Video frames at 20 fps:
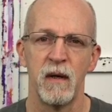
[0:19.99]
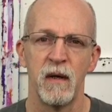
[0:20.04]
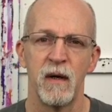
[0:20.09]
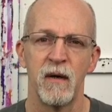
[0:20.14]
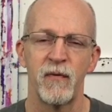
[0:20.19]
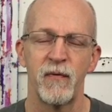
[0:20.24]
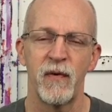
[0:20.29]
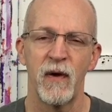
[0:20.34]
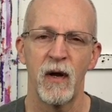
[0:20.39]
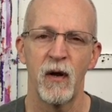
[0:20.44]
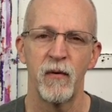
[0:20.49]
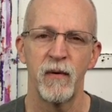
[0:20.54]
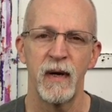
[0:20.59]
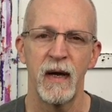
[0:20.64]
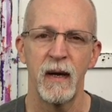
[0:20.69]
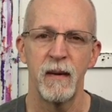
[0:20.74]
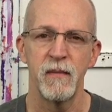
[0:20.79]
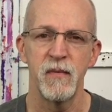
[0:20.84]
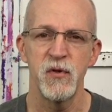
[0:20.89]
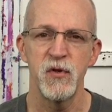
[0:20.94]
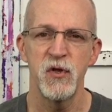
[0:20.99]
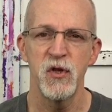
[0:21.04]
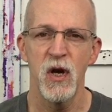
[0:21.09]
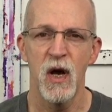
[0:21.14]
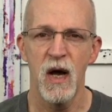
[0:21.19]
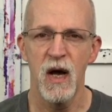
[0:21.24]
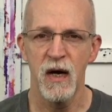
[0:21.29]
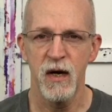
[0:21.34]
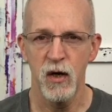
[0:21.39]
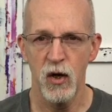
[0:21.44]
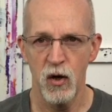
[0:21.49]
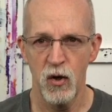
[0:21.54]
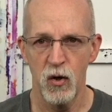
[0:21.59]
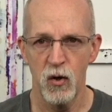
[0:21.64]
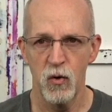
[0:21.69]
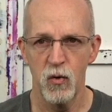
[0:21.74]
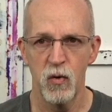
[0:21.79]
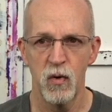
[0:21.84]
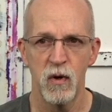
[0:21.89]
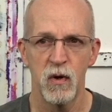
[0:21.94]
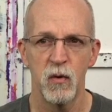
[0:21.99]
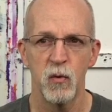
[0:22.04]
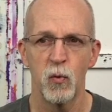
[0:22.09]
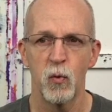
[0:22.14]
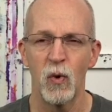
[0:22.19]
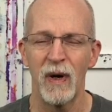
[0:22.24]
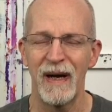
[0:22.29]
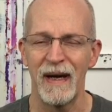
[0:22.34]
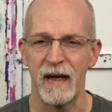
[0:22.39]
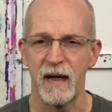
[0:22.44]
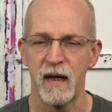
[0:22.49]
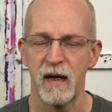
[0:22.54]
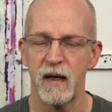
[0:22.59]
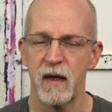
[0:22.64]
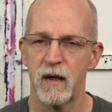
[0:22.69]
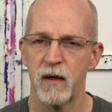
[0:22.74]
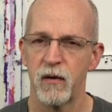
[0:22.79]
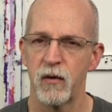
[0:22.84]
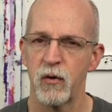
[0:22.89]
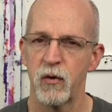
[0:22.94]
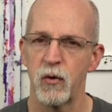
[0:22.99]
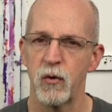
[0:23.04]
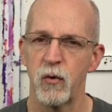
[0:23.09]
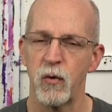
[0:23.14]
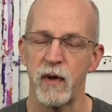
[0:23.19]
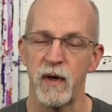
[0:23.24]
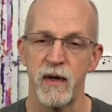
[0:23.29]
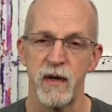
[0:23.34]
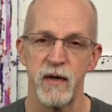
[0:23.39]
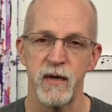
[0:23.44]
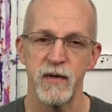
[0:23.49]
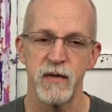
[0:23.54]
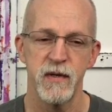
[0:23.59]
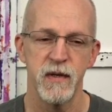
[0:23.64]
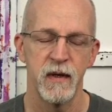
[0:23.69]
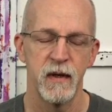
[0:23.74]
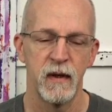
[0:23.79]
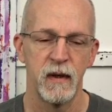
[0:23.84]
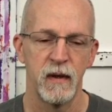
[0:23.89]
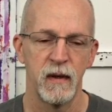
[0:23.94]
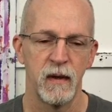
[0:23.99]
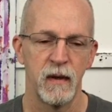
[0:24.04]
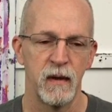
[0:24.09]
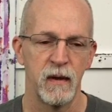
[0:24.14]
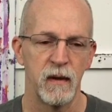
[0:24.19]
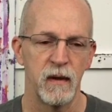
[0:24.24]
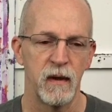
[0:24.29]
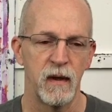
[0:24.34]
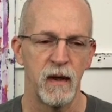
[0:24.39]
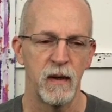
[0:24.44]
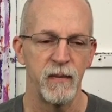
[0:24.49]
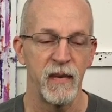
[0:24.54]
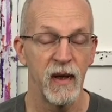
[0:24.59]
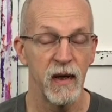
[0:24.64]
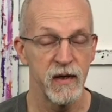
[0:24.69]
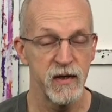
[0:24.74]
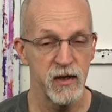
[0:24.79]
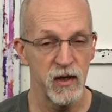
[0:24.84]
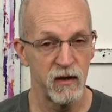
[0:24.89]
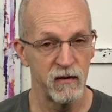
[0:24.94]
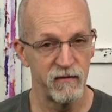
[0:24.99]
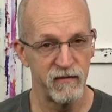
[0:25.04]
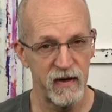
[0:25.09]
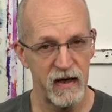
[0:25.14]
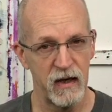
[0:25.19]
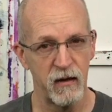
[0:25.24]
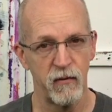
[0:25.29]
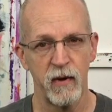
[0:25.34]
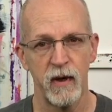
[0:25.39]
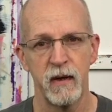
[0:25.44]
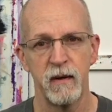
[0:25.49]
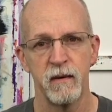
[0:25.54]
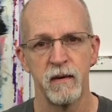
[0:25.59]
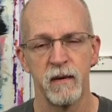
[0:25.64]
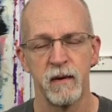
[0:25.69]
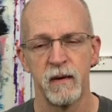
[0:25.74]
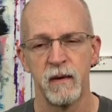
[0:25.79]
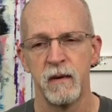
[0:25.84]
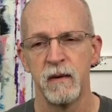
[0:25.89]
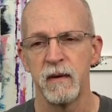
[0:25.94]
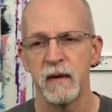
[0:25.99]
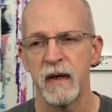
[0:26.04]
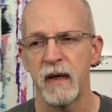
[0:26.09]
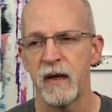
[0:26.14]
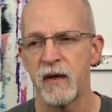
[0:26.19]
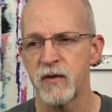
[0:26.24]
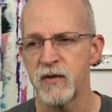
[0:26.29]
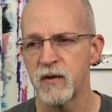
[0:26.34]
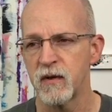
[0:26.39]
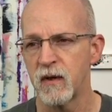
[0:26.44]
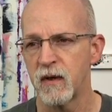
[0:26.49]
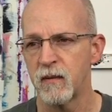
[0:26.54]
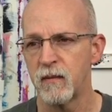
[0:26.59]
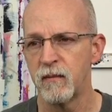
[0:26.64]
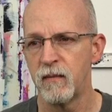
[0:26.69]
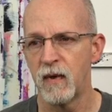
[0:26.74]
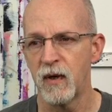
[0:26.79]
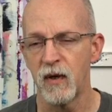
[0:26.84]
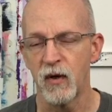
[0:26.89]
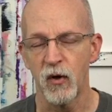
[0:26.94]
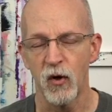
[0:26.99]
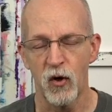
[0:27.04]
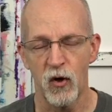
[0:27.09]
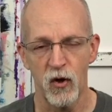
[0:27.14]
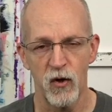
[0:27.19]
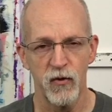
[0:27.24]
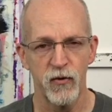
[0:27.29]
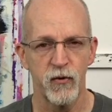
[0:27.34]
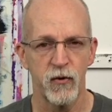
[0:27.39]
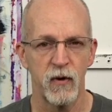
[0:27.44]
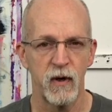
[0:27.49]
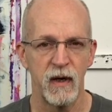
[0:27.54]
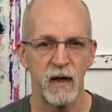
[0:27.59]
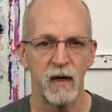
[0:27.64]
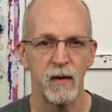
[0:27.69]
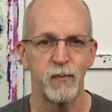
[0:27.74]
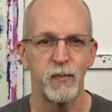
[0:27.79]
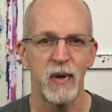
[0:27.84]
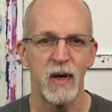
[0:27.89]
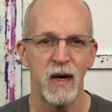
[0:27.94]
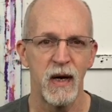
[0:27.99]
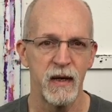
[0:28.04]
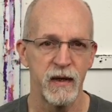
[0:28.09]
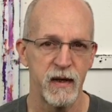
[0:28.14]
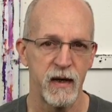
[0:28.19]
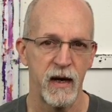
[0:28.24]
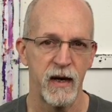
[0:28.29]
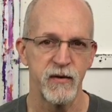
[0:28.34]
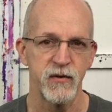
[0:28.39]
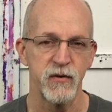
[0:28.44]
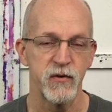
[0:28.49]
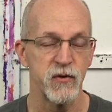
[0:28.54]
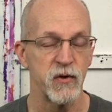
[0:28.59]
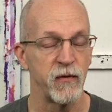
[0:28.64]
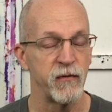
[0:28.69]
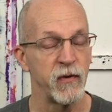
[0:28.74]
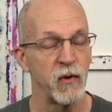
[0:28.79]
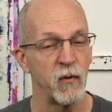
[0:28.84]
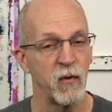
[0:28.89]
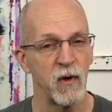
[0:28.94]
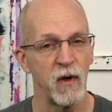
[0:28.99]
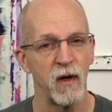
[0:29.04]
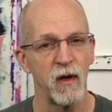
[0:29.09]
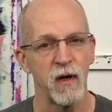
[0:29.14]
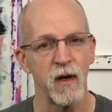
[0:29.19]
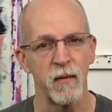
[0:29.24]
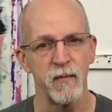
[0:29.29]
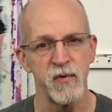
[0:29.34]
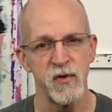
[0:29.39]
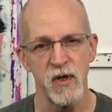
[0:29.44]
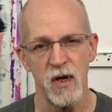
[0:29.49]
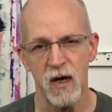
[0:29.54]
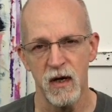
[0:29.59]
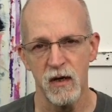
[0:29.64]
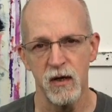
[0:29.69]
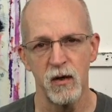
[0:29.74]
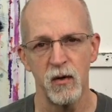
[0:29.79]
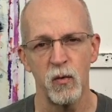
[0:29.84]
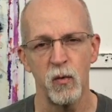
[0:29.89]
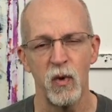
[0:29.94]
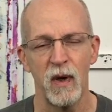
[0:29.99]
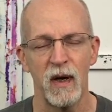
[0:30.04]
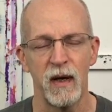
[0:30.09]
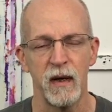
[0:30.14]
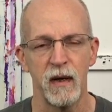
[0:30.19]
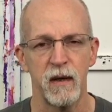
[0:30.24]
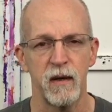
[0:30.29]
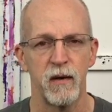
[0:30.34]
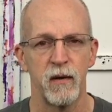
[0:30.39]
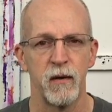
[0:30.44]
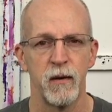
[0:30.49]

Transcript: a fellow named Jocko Willink, who is a military veteran He's a, an author and a podcaster. So if you want to look up Jocko Willink